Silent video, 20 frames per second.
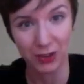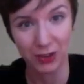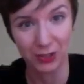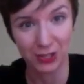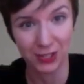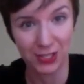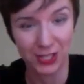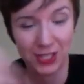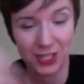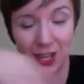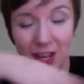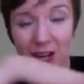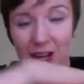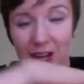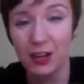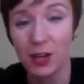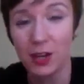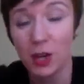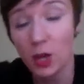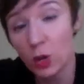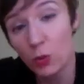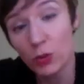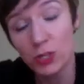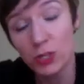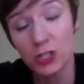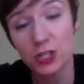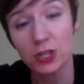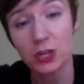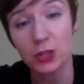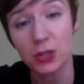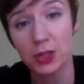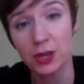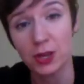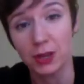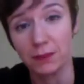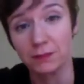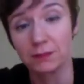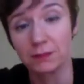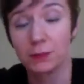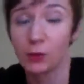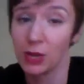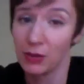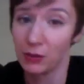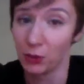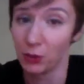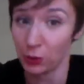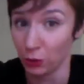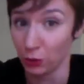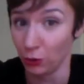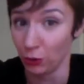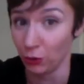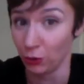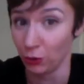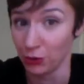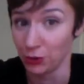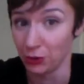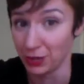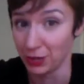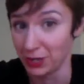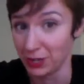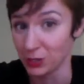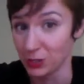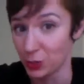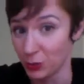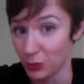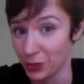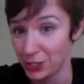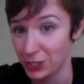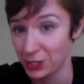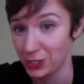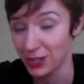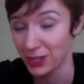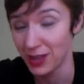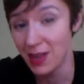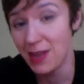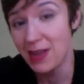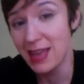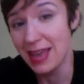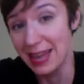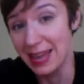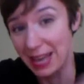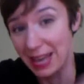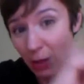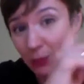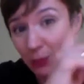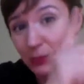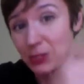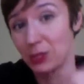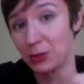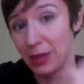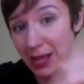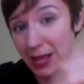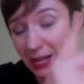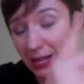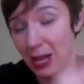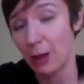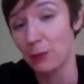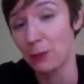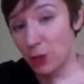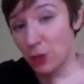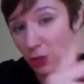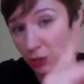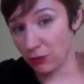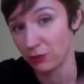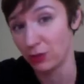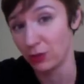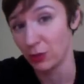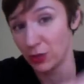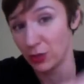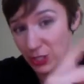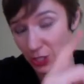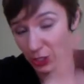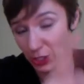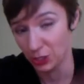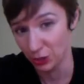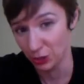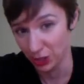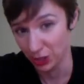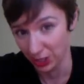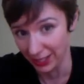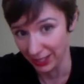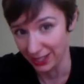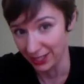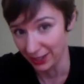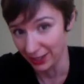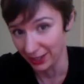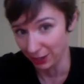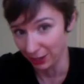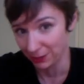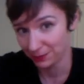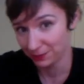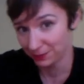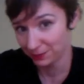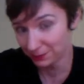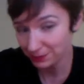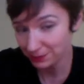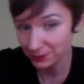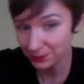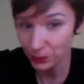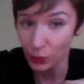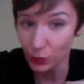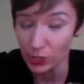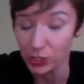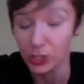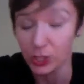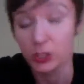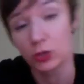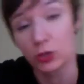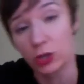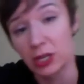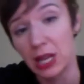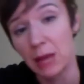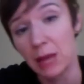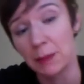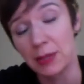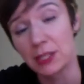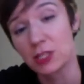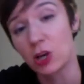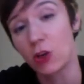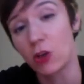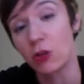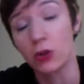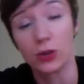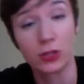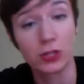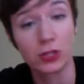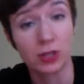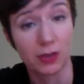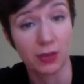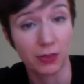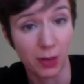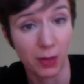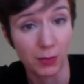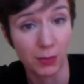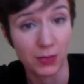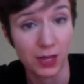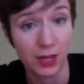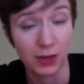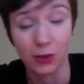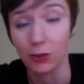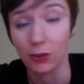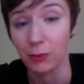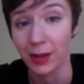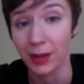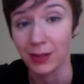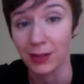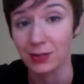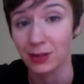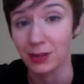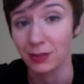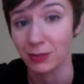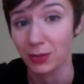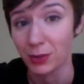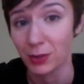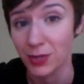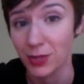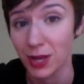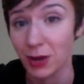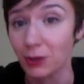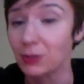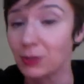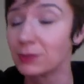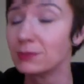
to the side, which is a good thing. If your internal organs are getting squished, it helps, it helps all the fluids to circulate in there, which is good. That means all the good stuff comes in, all the bad stuff goes out.